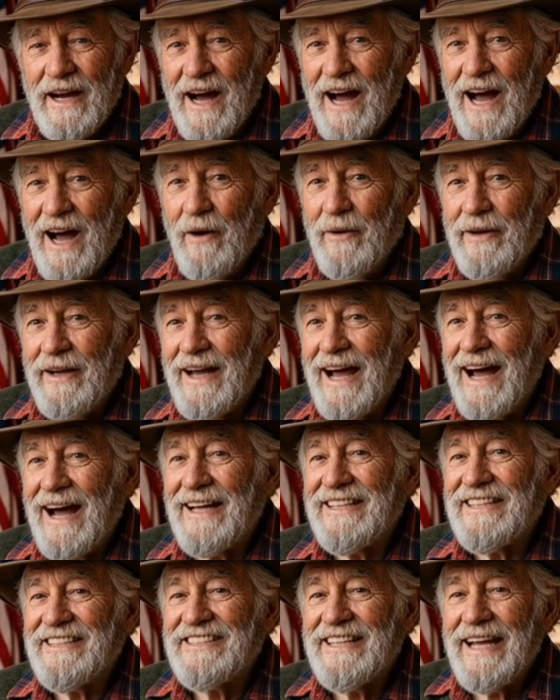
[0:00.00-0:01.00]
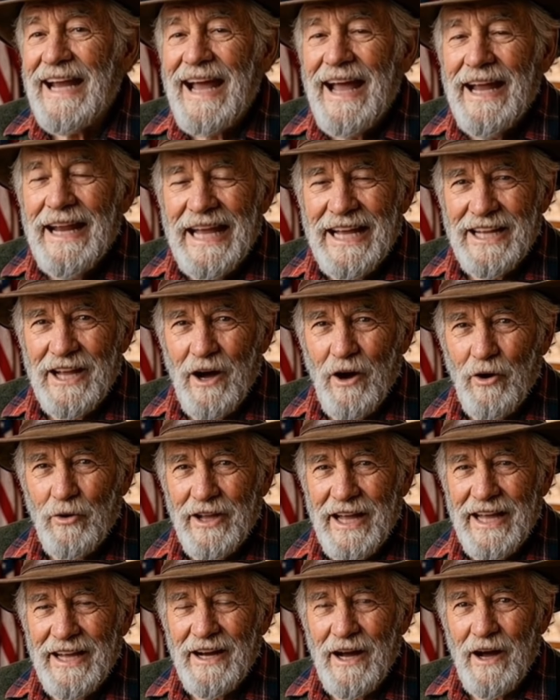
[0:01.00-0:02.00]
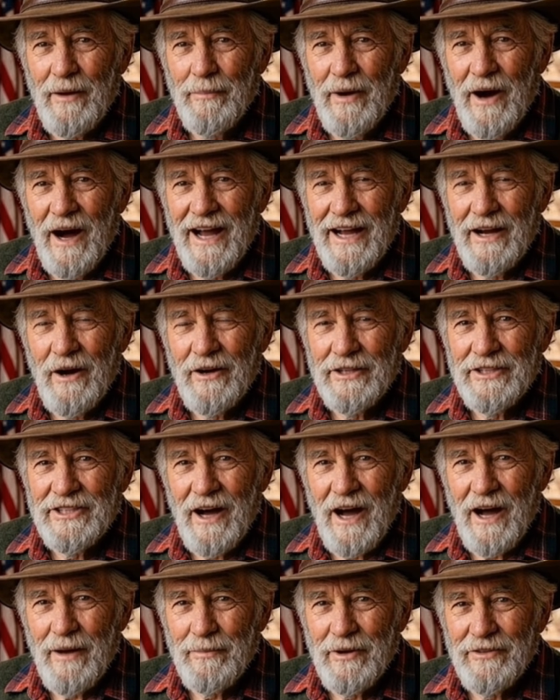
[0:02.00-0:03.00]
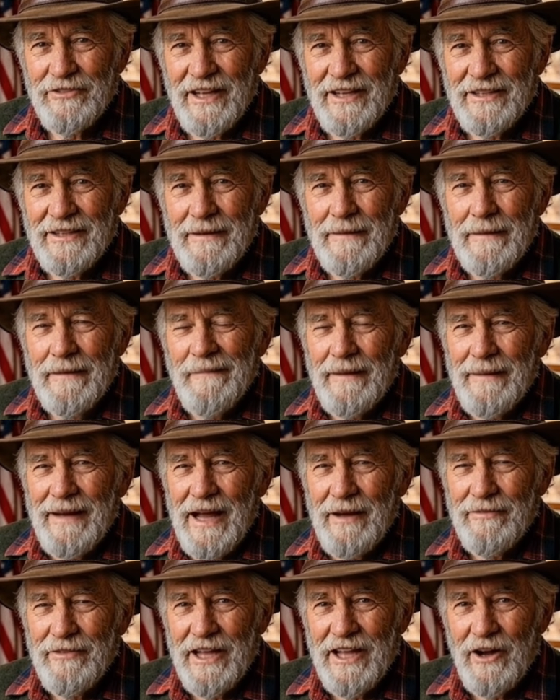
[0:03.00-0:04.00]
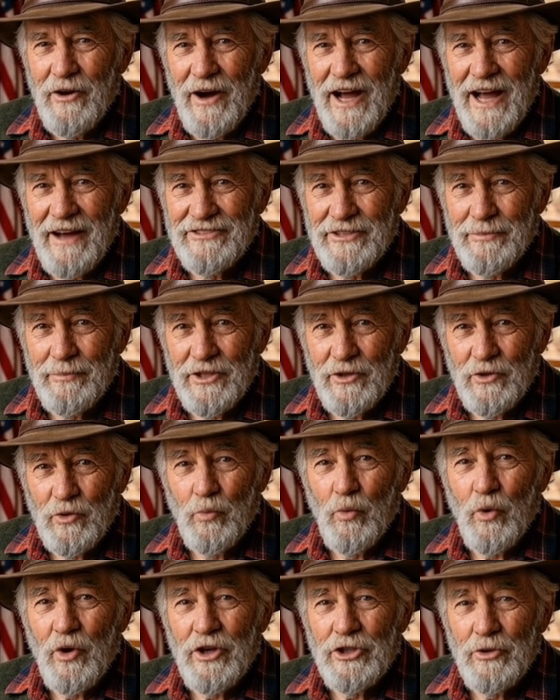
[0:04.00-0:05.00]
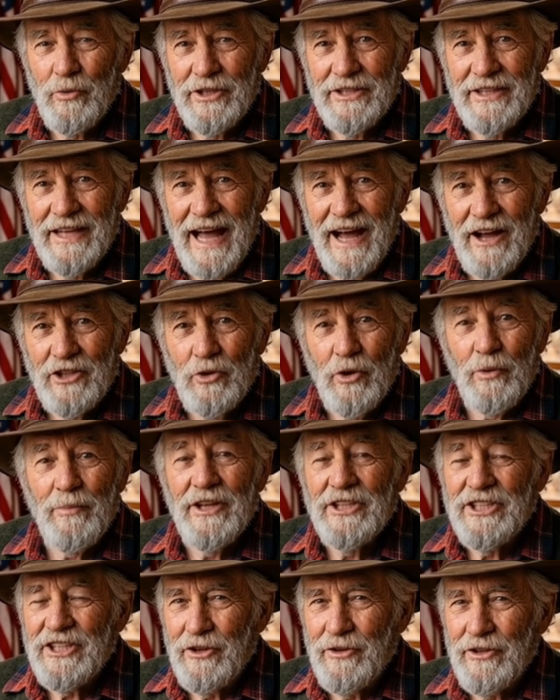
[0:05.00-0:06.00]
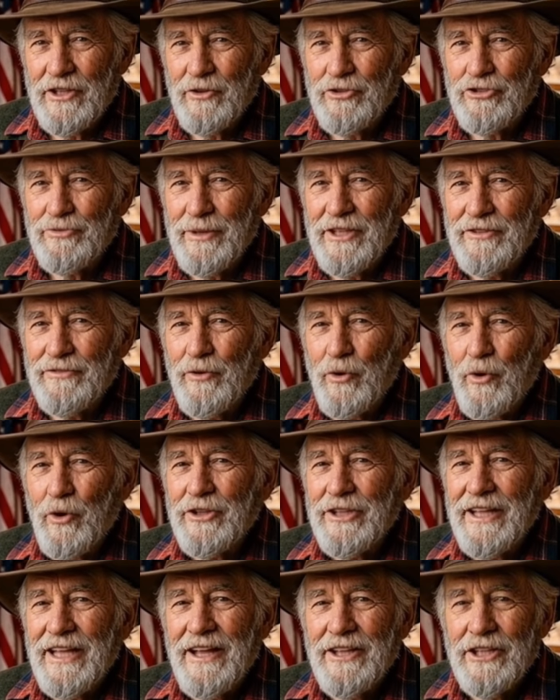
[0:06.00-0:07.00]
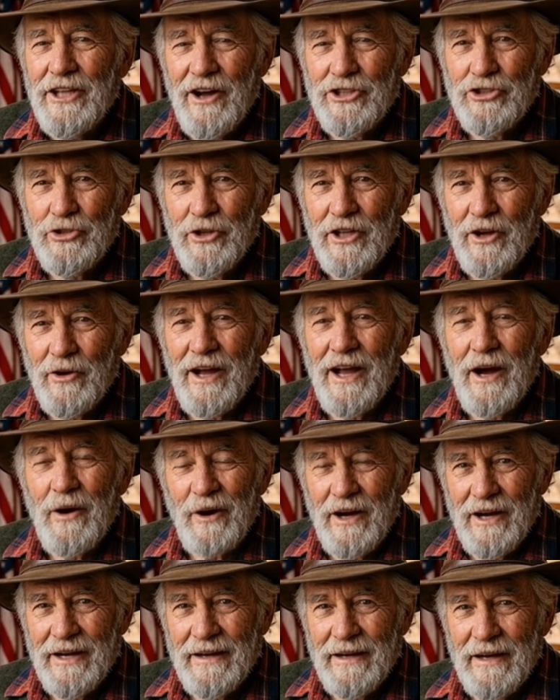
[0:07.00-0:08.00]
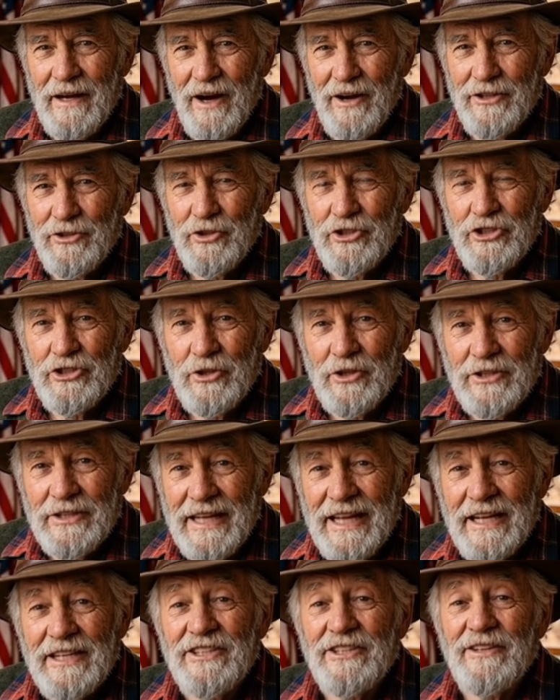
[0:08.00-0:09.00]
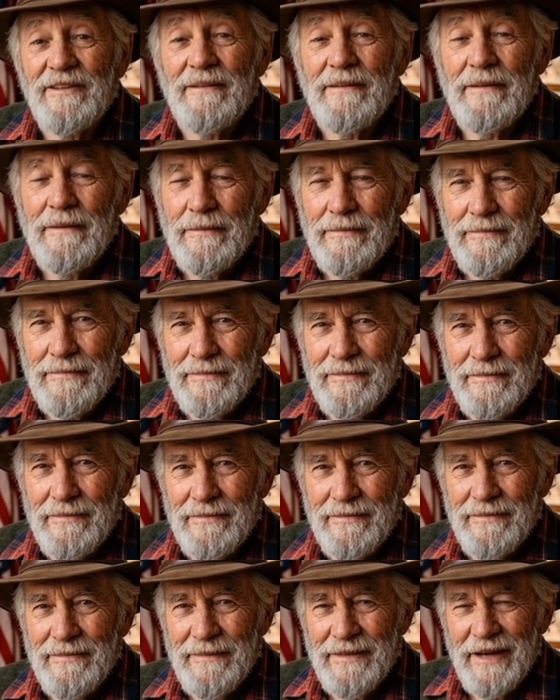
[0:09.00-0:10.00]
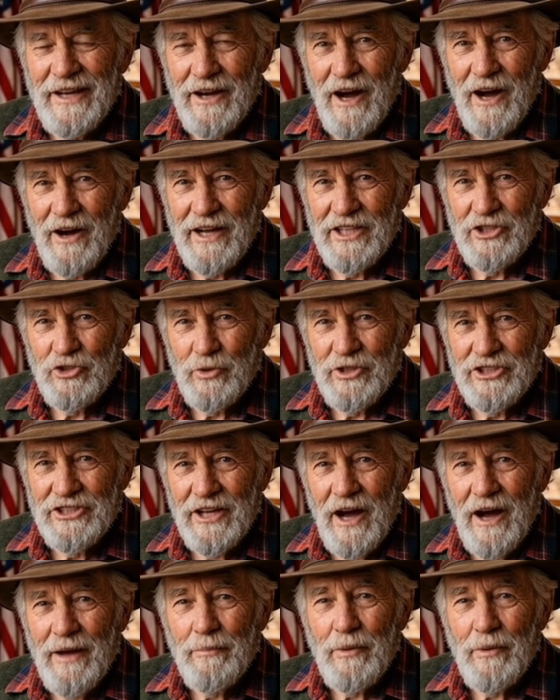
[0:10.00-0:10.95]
outlasts any coating applied on top of it. Every craftsman who worked with natural materials before the industrial era understood this. The knowledge was not